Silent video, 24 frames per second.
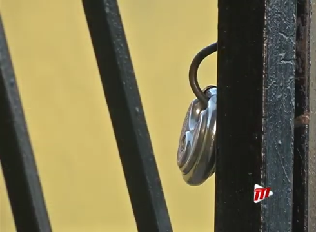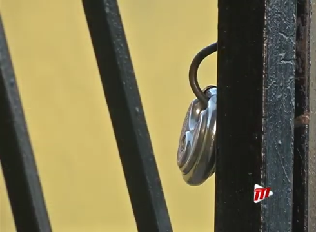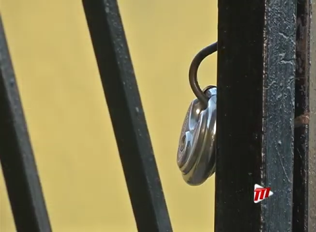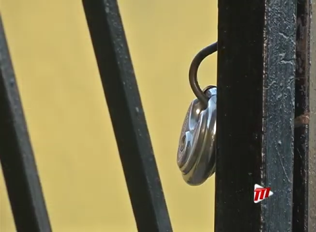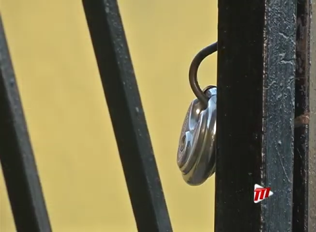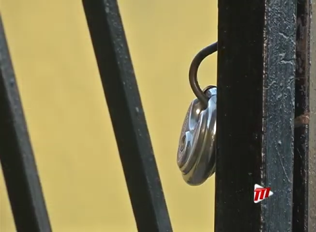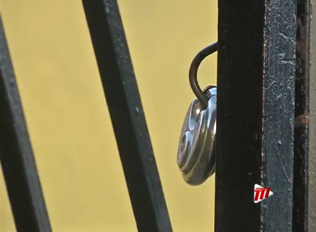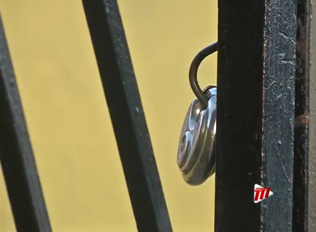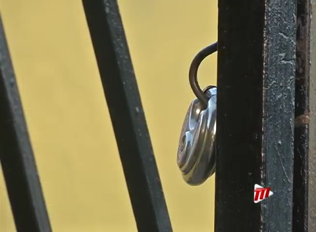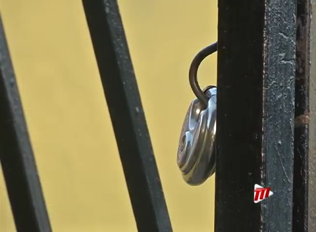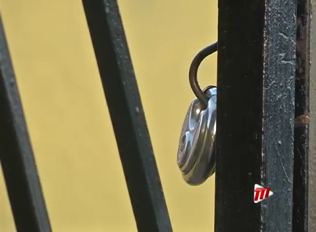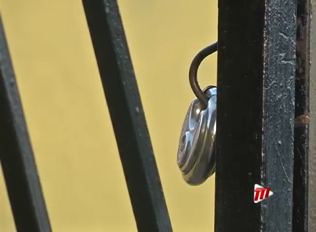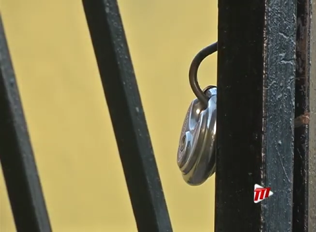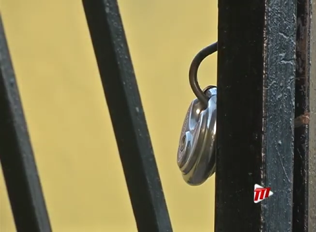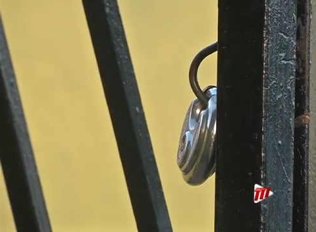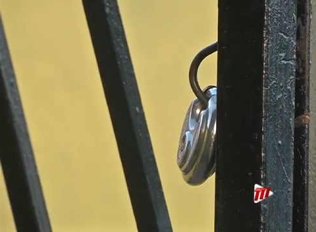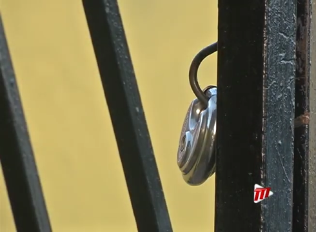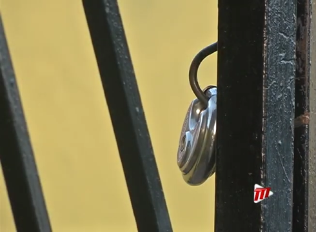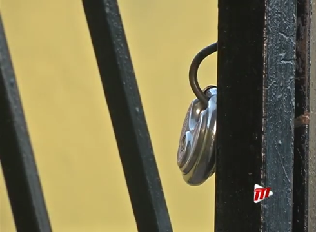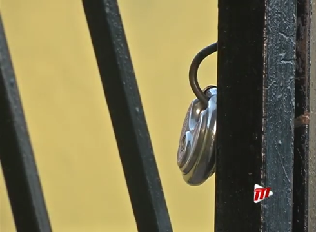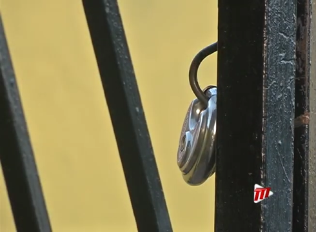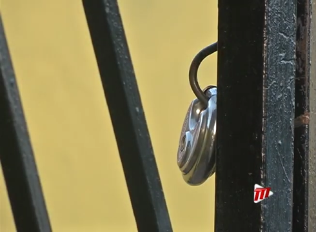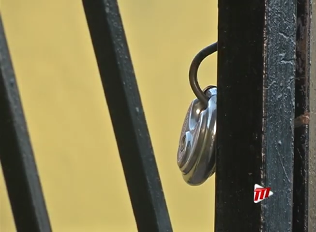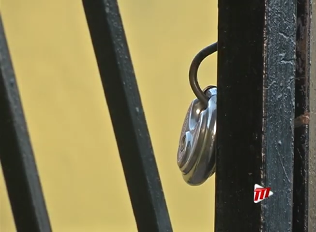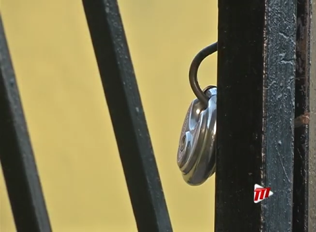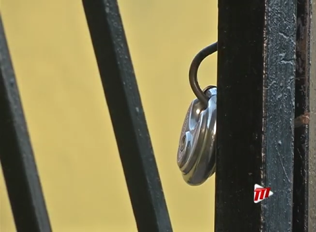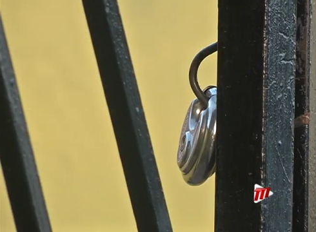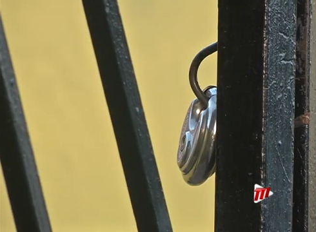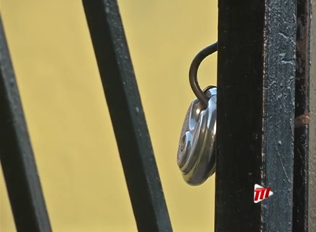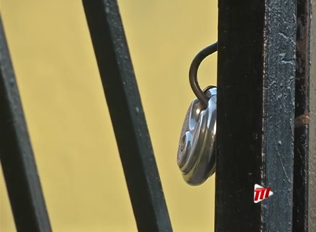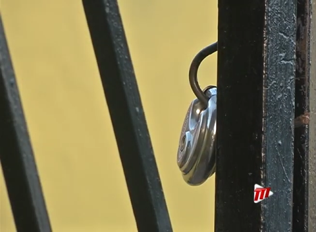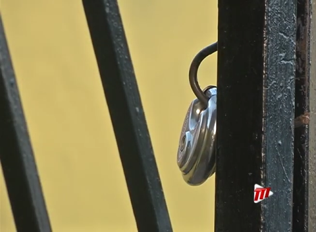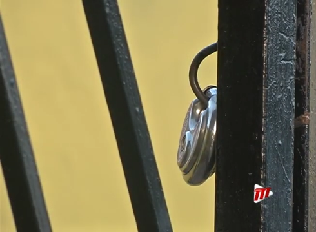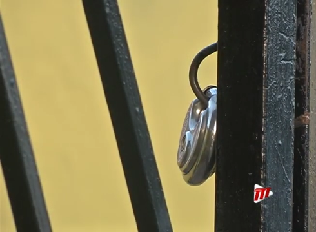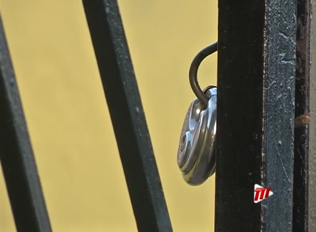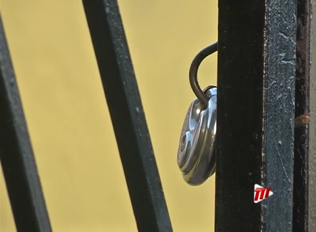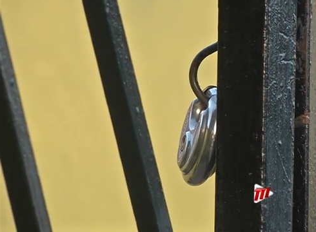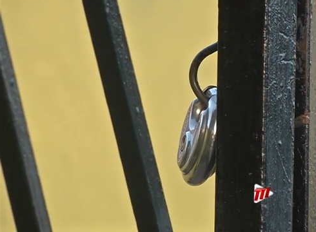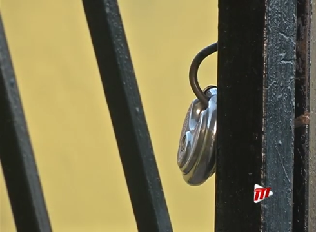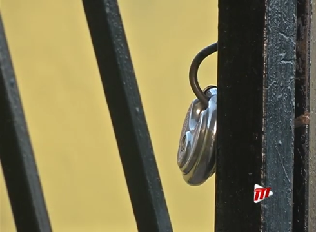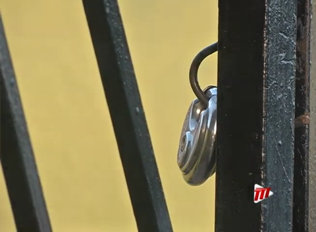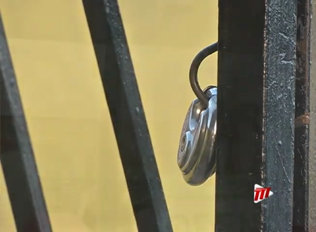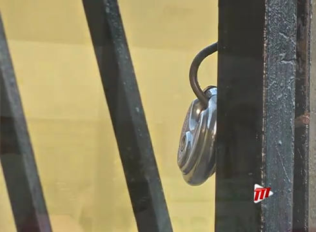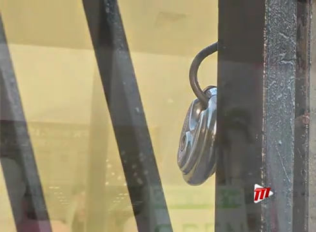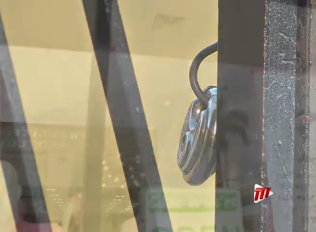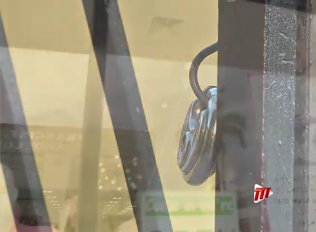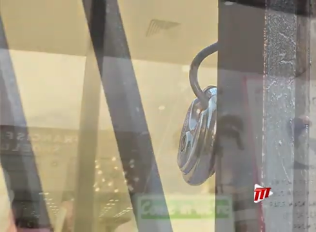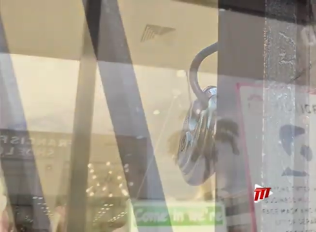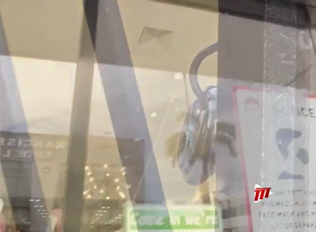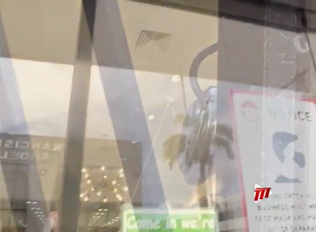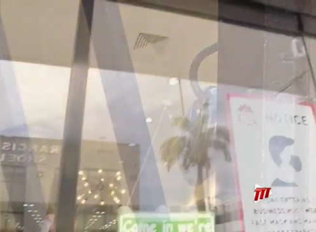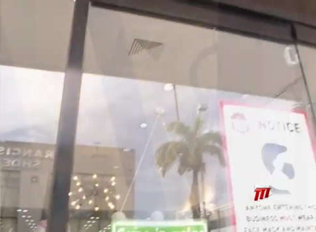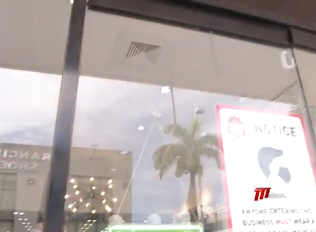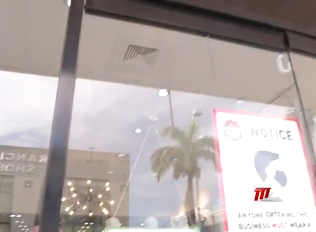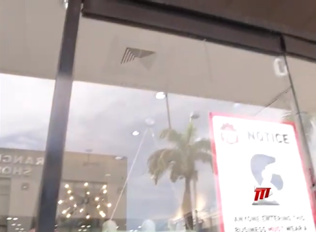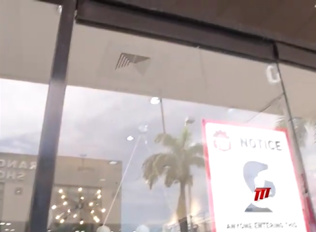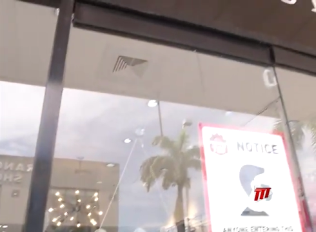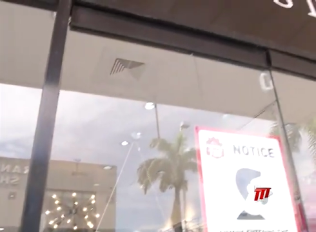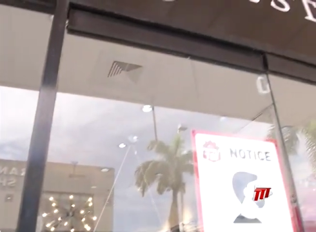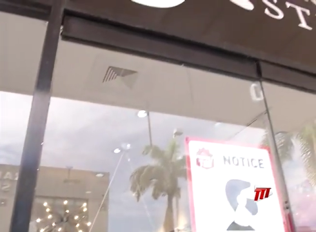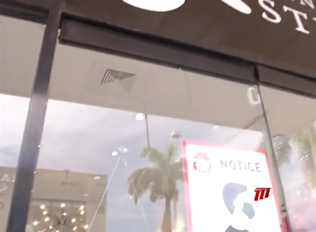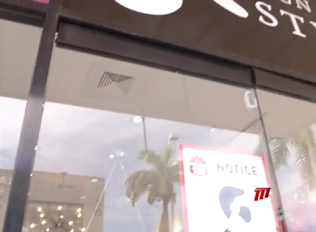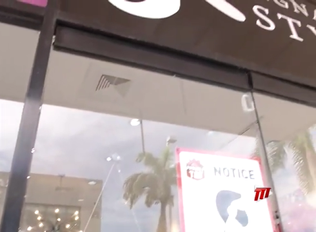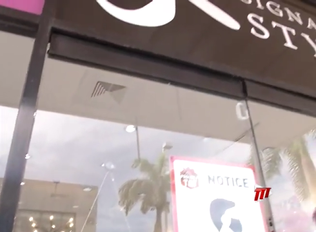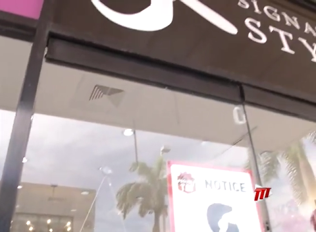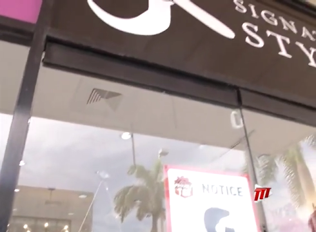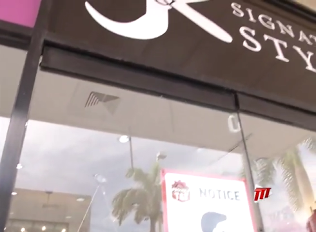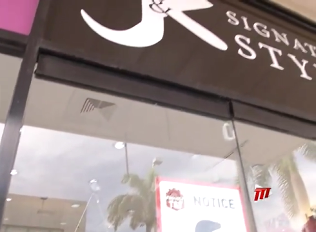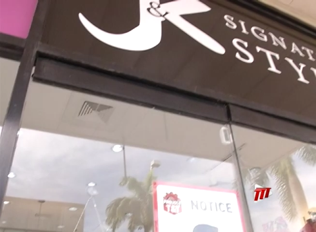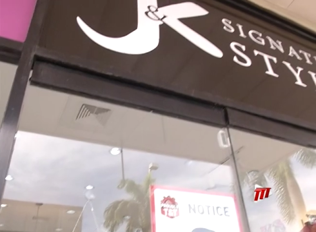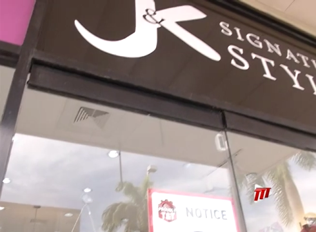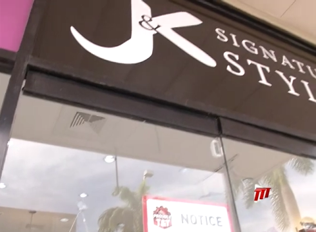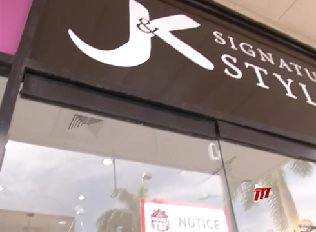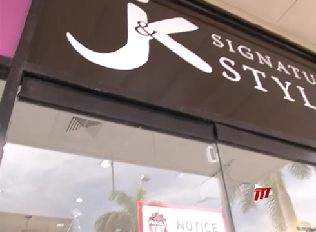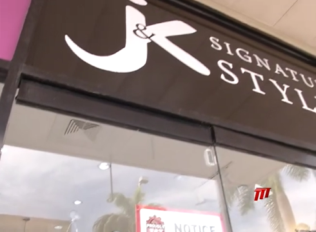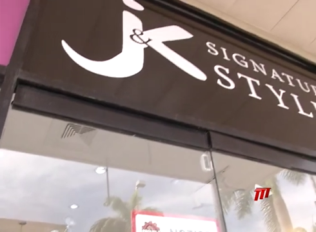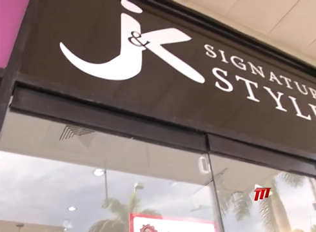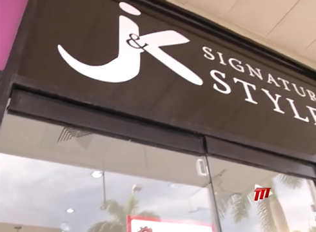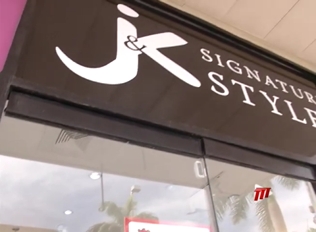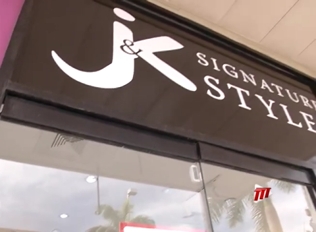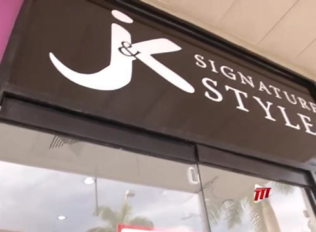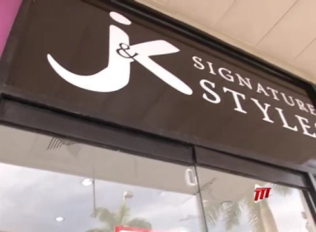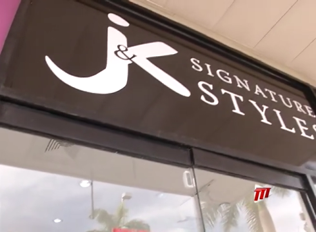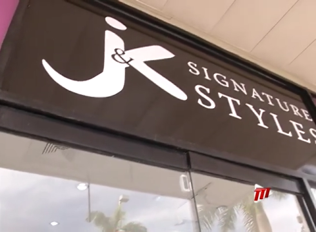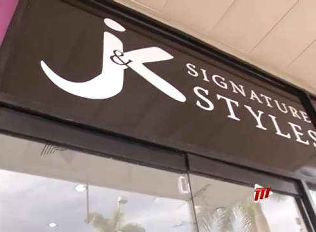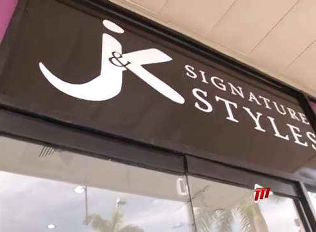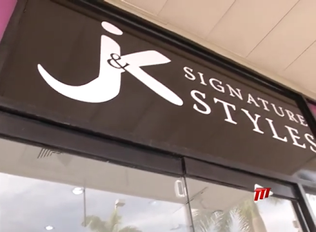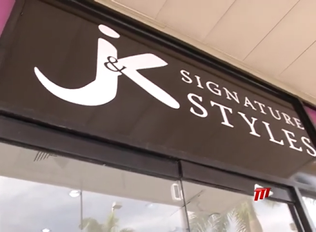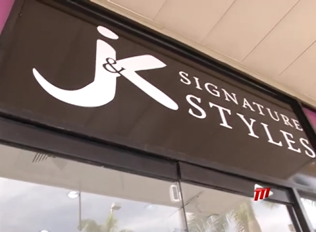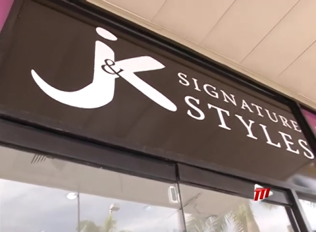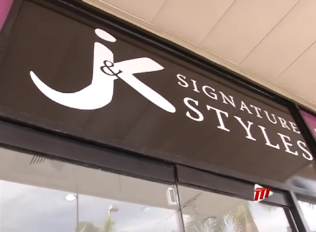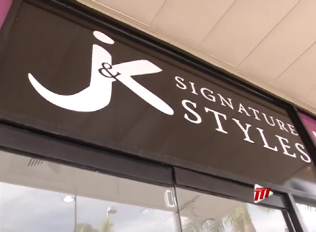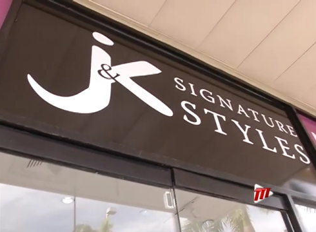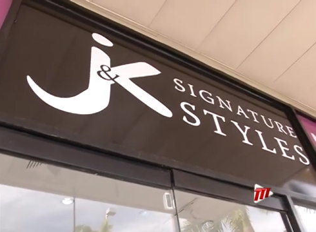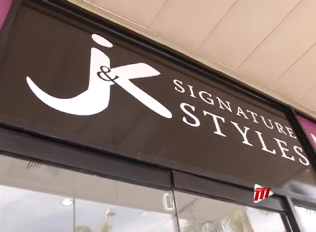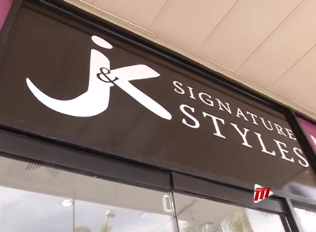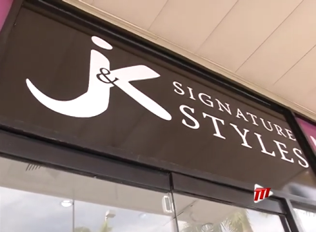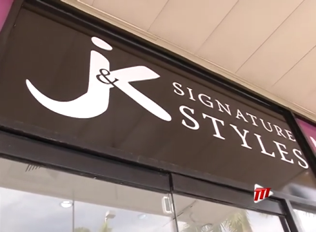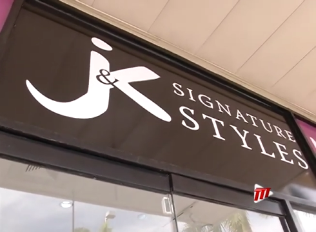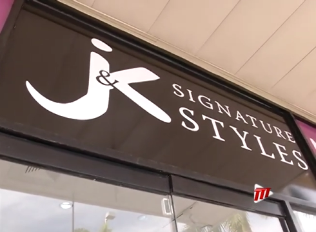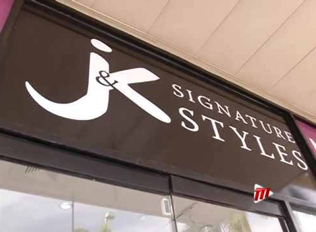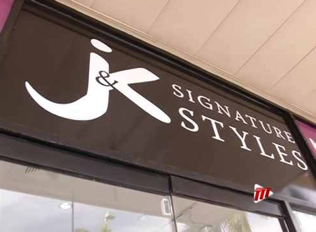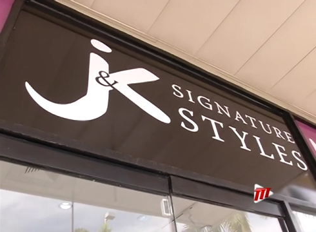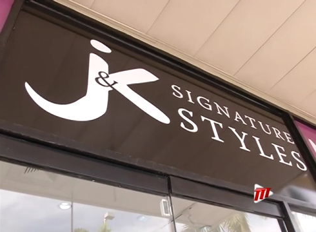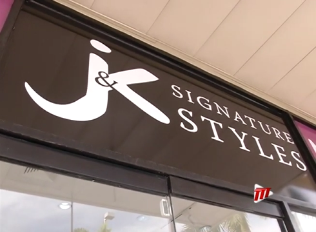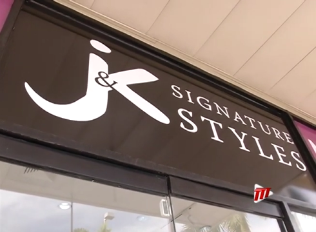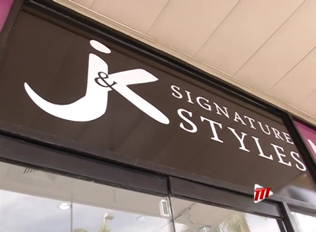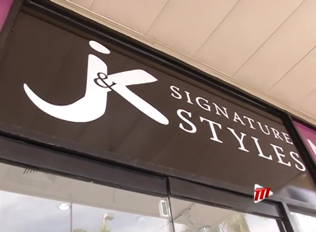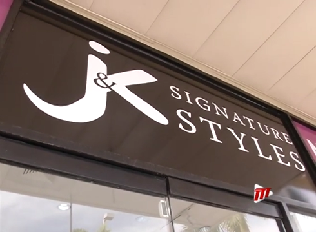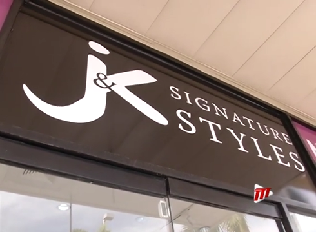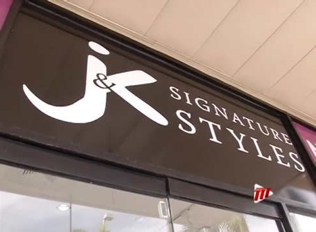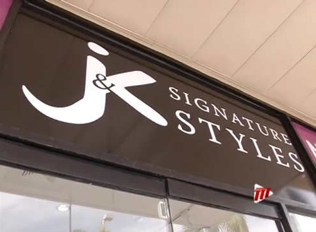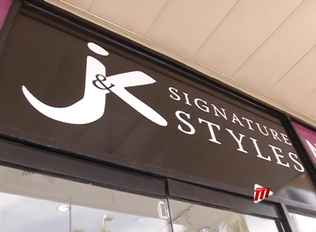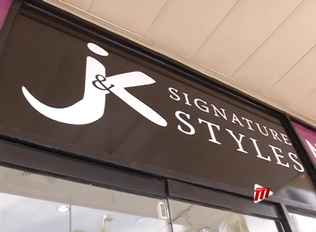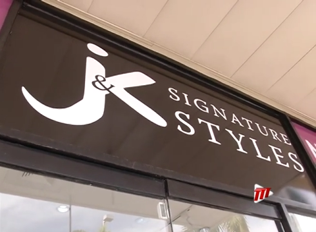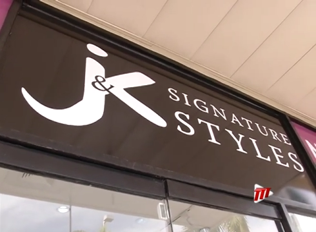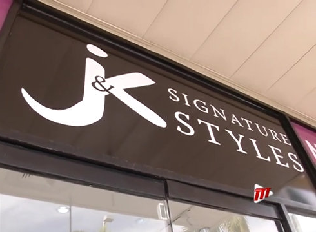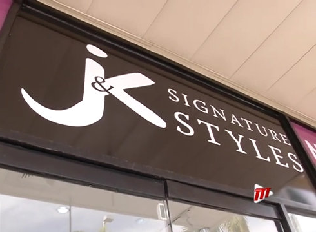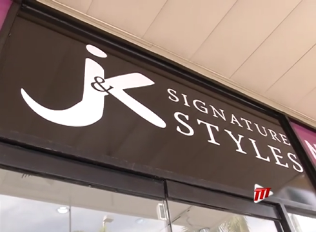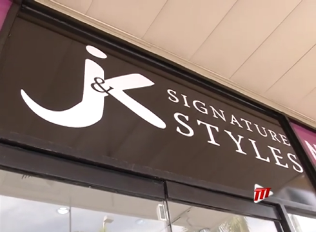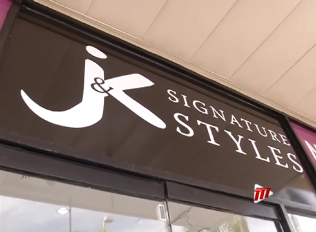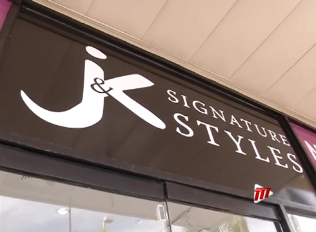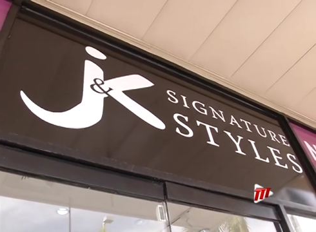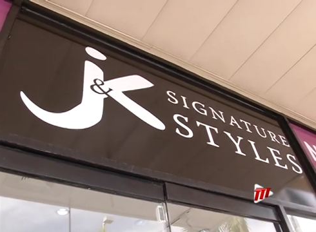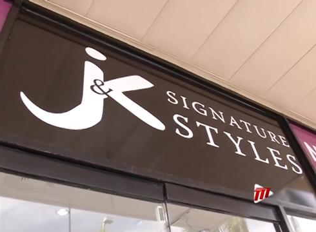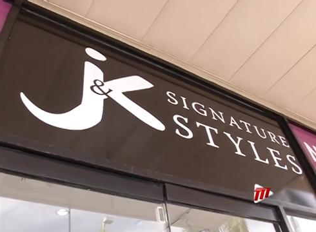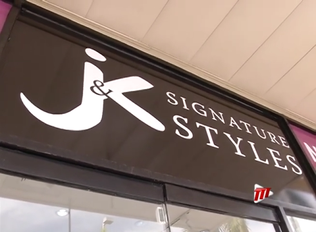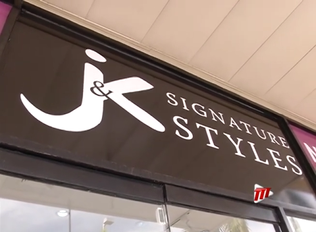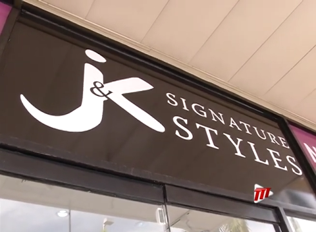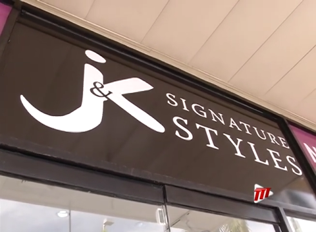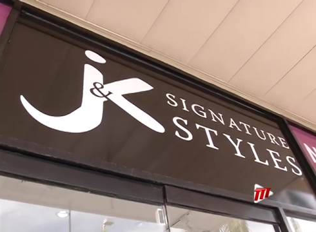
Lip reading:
Nobody's mouth can be seen.